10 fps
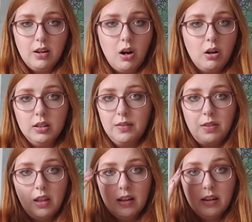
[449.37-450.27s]
all of
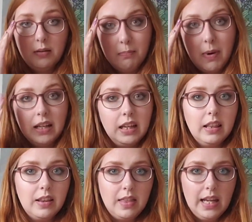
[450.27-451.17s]
the money
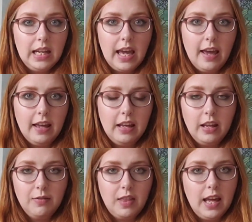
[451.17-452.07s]
that they get
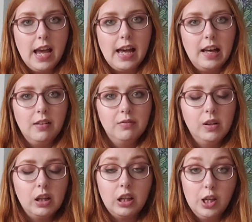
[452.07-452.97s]
if they have
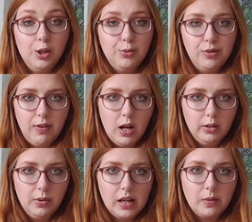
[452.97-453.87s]
a huge
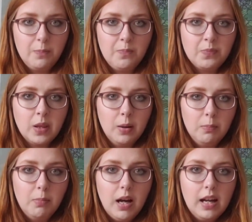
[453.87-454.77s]
following.
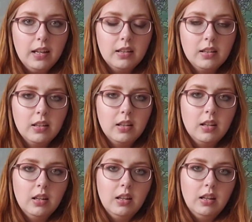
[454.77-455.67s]
But
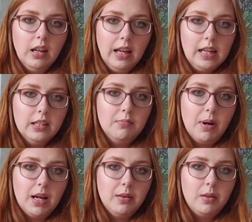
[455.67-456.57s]
in a
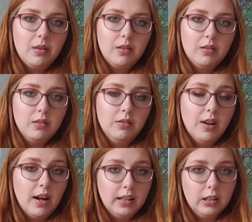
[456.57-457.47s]
month,
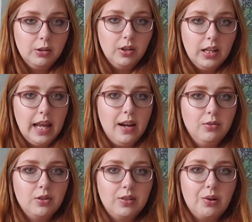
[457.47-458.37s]
not including now,
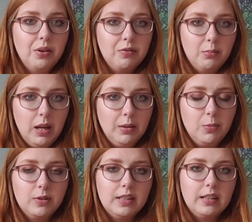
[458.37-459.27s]
just going from
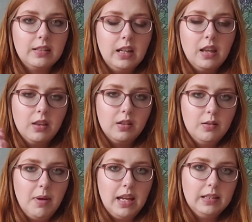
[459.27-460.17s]
April 16th to
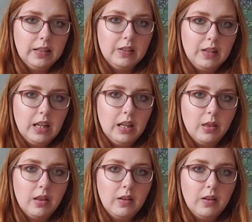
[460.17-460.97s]
May 16th,